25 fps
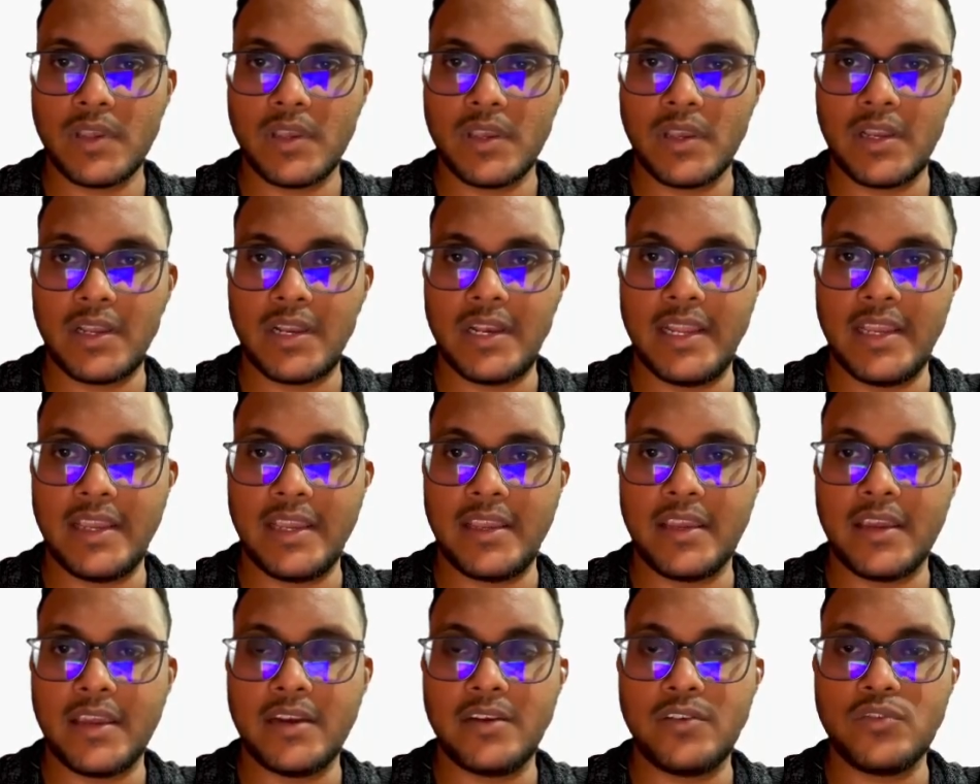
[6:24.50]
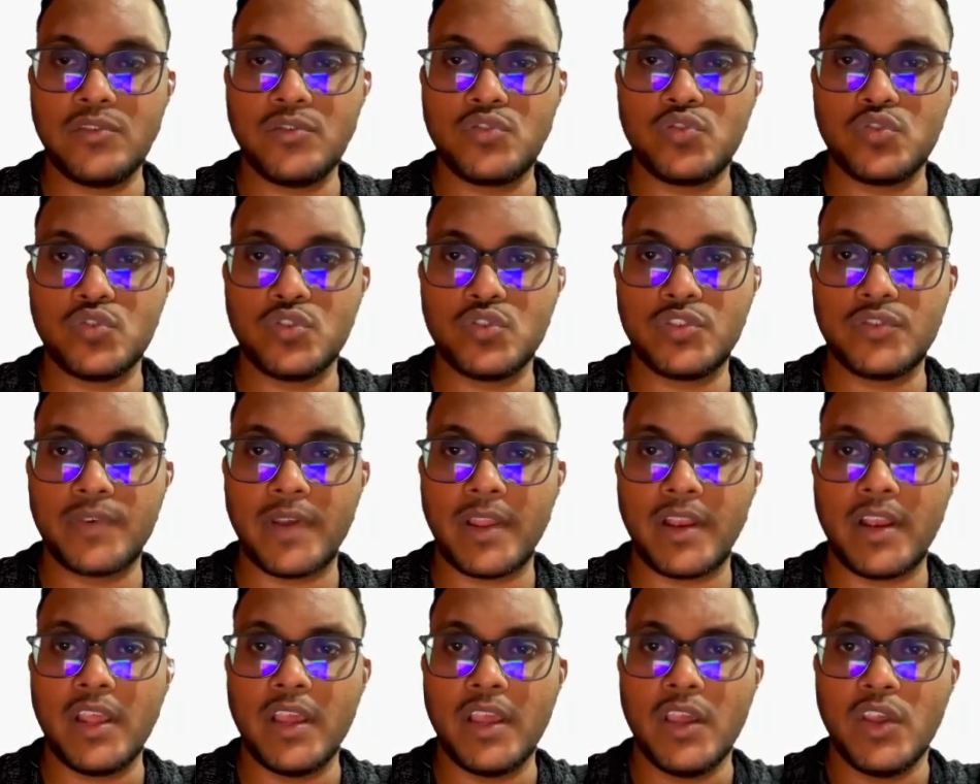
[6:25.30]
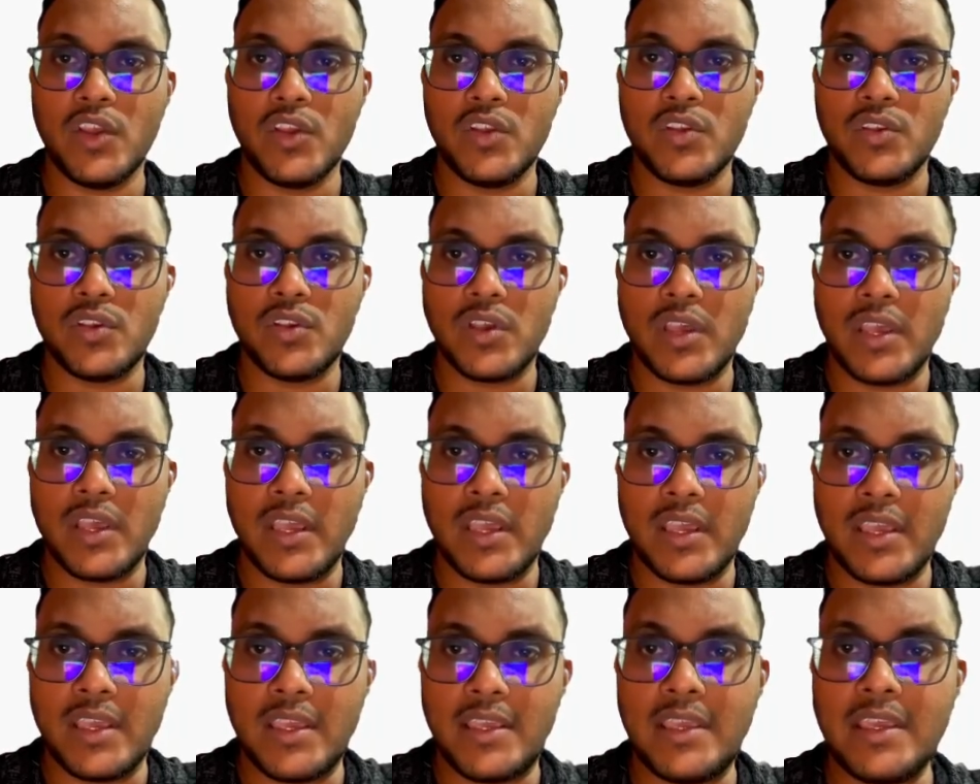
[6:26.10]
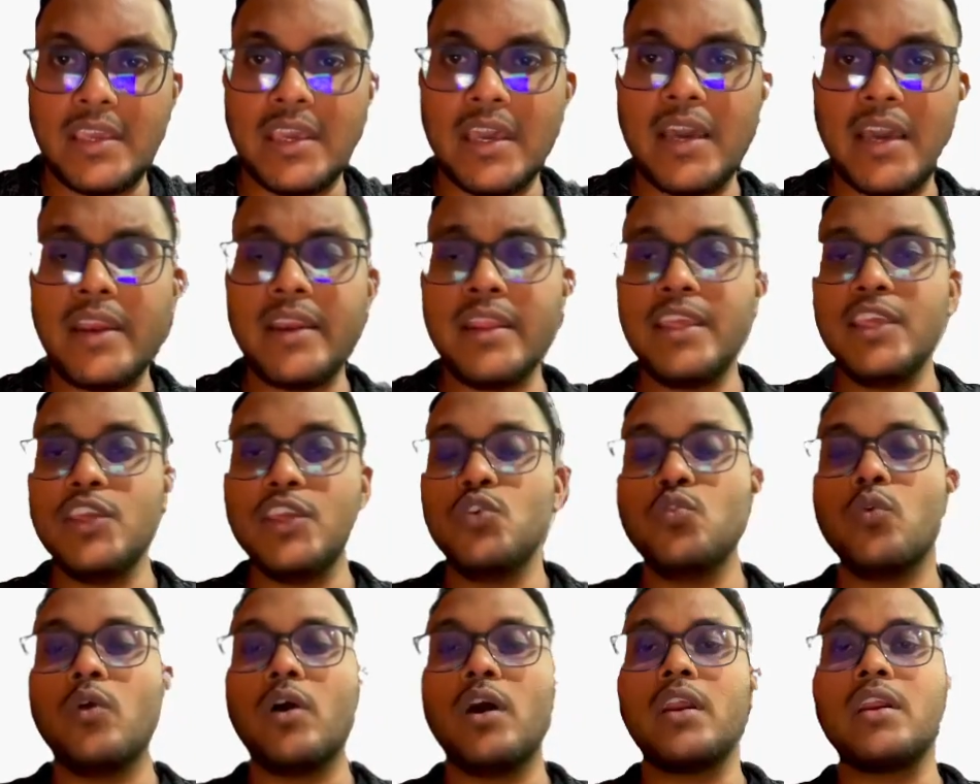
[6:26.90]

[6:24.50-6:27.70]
Click here to choose file. Here you are